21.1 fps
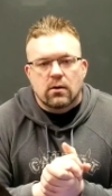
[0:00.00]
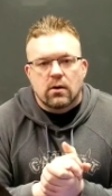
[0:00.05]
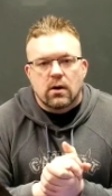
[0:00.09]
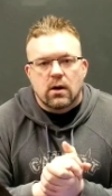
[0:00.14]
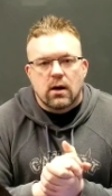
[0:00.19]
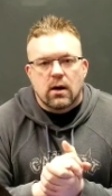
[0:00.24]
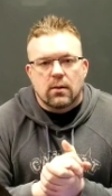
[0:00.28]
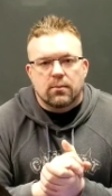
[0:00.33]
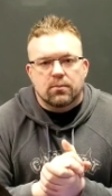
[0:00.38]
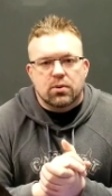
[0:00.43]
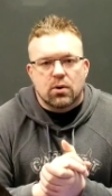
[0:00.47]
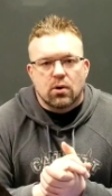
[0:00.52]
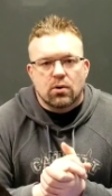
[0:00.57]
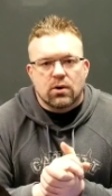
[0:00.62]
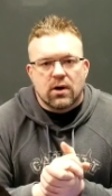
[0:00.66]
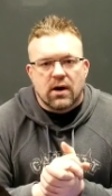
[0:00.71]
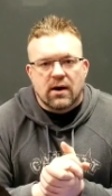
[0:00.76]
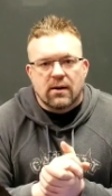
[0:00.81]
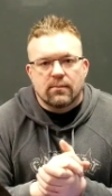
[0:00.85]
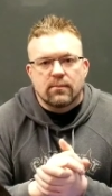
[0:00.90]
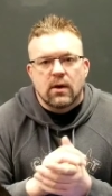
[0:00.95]

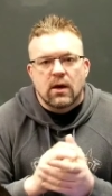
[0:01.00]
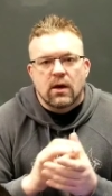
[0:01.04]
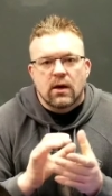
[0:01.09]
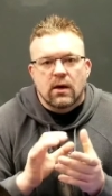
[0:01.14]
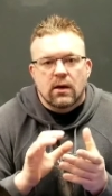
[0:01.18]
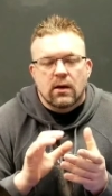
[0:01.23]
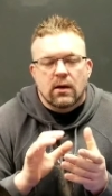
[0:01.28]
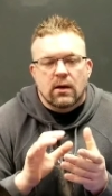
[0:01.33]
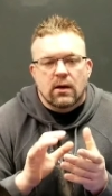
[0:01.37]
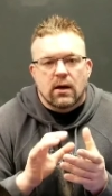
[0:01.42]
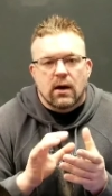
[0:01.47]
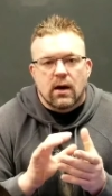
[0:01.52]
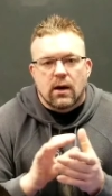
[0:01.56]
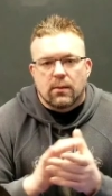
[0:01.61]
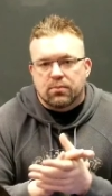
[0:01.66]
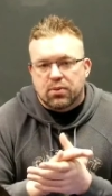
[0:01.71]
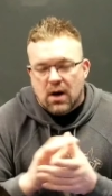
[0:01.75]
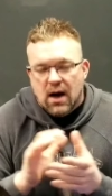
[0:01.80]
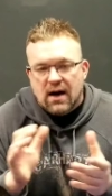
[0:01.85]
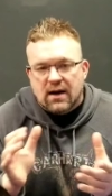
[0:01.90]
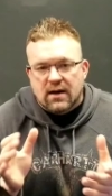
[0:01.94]

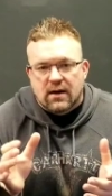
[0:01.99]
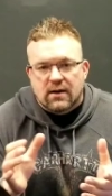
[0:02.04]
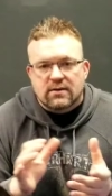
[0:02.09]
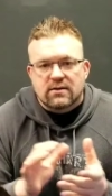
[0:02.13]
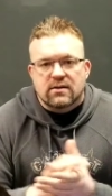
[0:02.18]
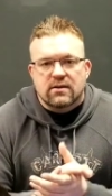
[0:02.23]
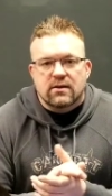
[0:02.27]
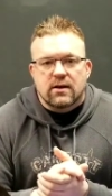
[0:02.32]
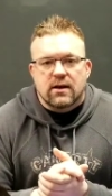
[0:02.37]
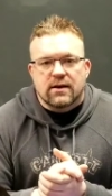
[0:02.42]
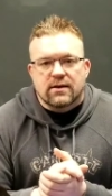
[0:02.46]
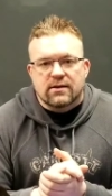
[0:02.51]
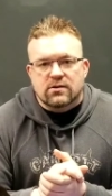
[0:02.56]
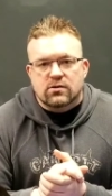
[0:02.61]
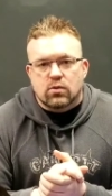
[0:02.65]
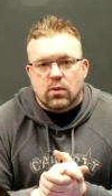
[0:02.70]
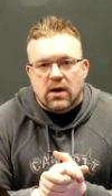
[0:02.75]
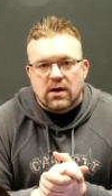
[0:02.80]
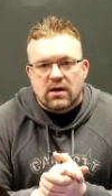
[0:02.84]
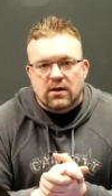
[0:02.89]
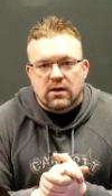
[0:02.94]
product
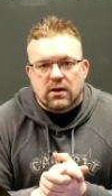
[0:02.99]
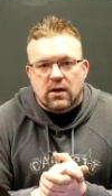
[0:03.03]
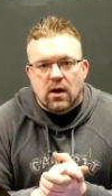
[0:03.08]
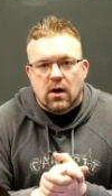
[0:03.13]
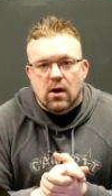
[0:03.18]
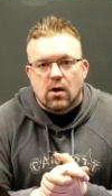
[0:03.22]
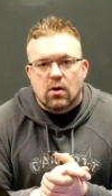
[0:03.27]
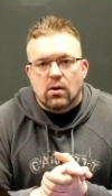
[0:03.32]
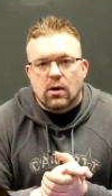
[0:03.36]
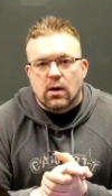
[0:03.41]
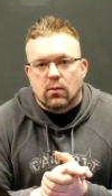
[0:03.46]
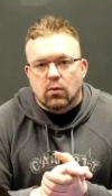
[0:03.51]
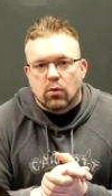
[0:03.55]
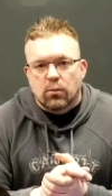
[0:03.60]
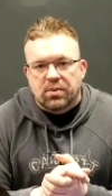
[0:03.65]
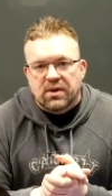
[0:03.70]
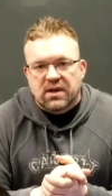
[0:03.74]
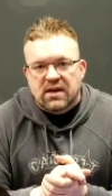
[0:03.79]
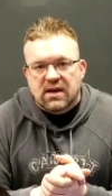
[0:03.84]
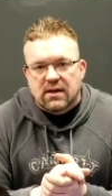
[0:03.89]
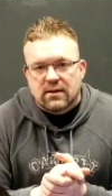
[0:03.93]
is ready to go, it
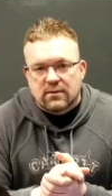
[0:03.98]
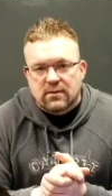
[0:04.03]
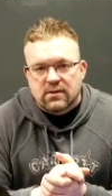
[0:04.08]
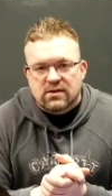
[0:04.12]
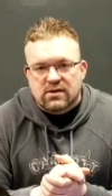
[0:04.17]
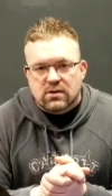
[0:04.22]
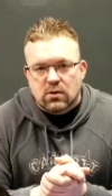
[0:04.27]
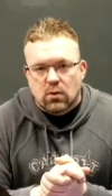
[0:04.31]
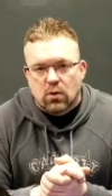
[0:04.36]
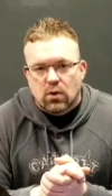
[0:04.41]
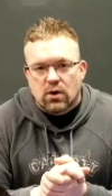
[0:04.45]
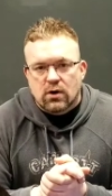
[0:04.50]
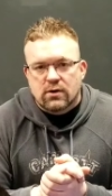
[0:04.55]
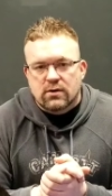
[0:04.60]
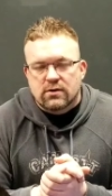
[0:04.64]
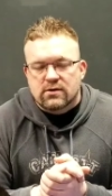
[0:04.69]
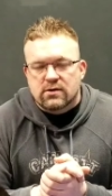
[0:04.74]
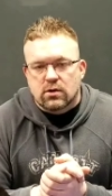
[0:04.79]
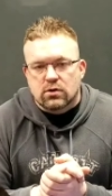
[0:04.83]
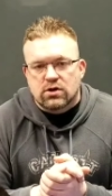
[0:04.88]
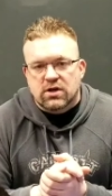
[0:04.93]
will be in the store.
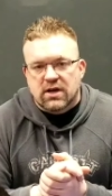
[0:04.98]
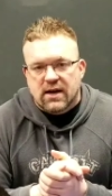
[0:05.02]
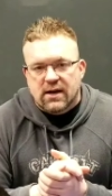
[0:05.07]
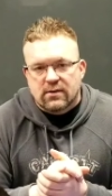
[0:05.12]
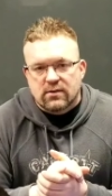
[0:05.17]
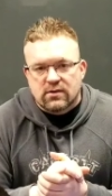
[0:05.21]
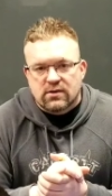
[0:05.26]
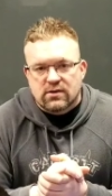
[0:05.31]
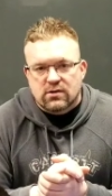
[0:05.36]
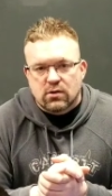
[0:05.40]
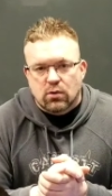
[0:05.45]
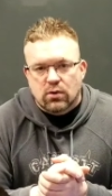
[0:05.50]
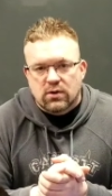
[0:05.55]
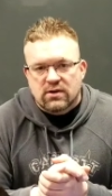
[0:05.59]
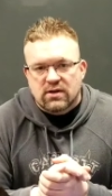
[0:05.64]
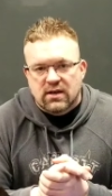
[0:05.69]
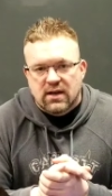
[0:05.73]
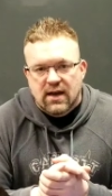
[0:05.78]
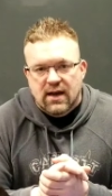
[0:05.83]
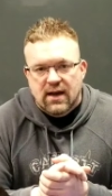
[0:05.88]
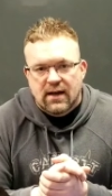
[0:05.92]
So check out the store
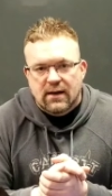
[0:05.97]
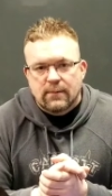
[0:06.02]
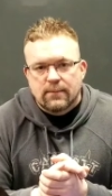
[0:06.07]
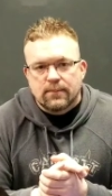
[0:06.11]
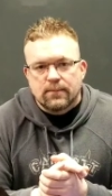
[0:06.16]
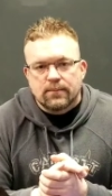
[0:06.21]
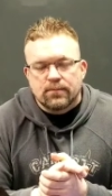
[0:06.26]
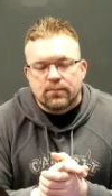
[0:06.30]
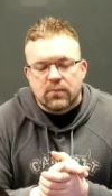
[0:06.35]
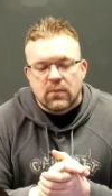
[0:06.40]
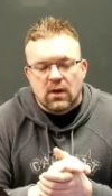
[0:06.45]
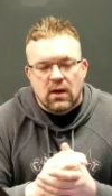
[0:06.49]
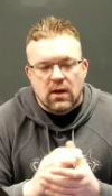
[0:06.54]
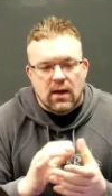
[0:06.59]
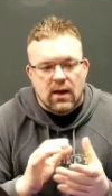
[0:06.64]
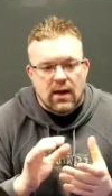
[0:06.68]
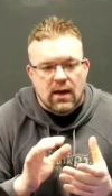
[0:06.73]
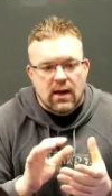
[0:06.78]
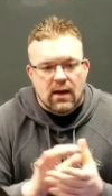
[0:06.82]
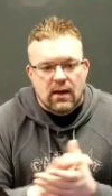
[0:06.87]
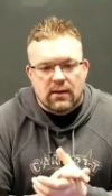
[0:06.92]
today.
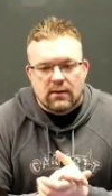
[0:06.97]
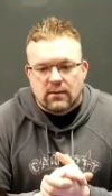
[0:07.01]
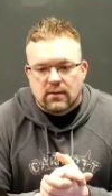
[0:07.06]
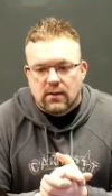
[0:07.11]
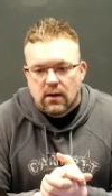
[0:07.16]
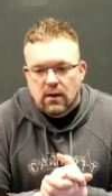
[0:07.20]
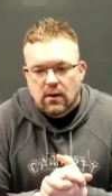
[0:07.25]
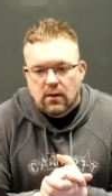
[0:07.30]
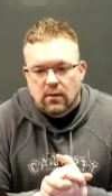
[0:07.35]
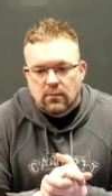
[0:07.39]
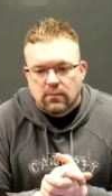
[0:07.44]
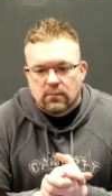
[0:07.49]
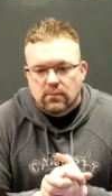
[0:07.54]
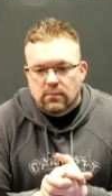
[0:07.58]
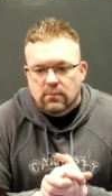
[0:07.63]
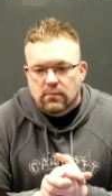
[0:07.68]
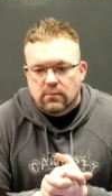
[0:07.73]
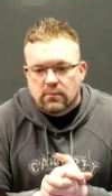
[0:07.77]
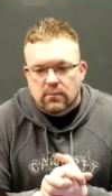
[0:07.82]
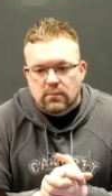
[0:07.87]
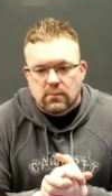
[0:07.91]
And
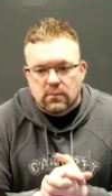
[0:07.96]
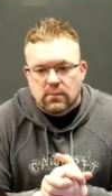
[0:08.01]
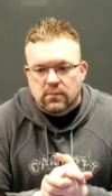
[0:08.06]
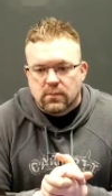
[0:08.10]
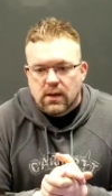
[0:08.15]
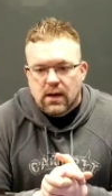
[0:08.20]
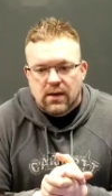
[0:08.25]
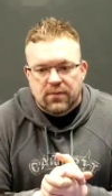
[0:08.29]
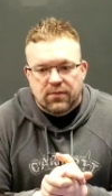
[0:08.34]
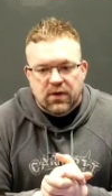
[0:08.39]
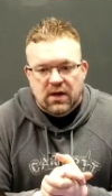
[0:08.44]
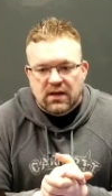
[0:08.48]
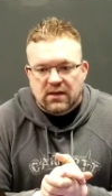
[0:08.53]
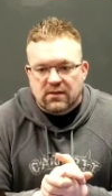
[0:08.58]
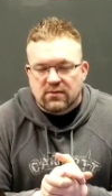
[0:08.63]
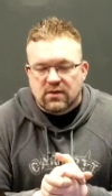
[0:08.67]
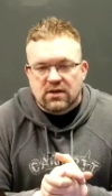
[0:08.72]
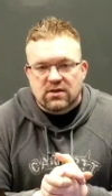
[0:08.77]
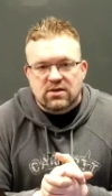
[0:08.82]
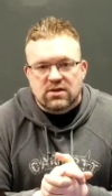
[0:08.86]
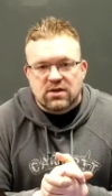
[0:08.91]
I
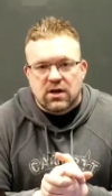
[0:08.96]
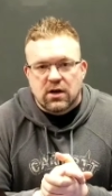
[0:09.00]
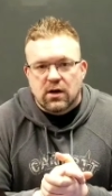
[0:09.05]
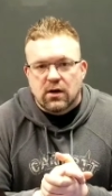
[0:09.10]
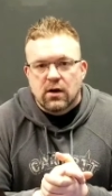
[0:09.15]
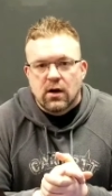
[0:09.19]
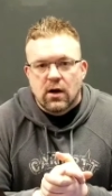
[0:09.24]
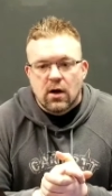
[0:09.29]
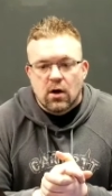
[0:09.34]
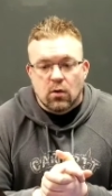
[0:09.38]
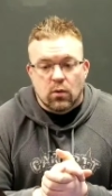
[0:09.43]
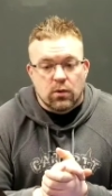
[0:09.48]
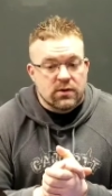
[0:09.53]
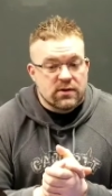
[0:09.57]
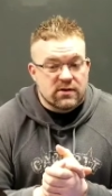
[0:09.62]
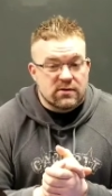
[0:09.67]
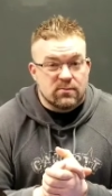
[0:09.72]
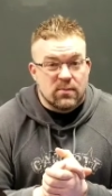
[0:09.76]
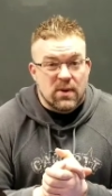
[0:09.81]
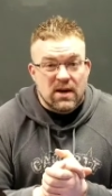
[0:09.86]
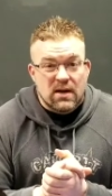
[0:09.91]
think this year, with
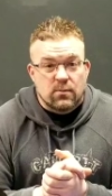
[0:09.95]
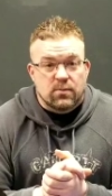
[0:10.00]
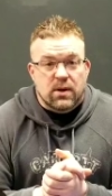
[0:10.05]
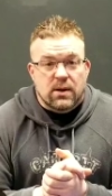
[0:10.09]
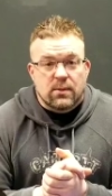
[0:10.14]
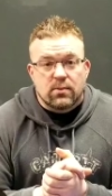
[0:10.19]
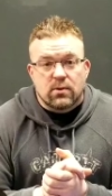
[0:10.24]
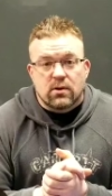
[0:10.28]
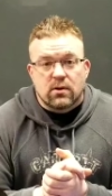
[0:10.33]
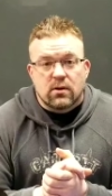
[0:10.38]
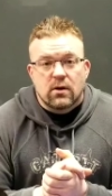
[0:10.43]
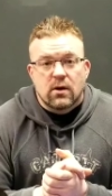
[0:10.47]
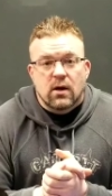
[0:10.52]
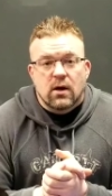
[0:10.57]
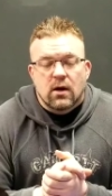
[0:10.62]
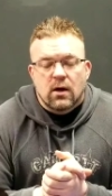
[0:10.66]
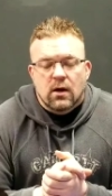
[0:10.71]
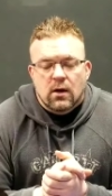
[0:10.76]
as many people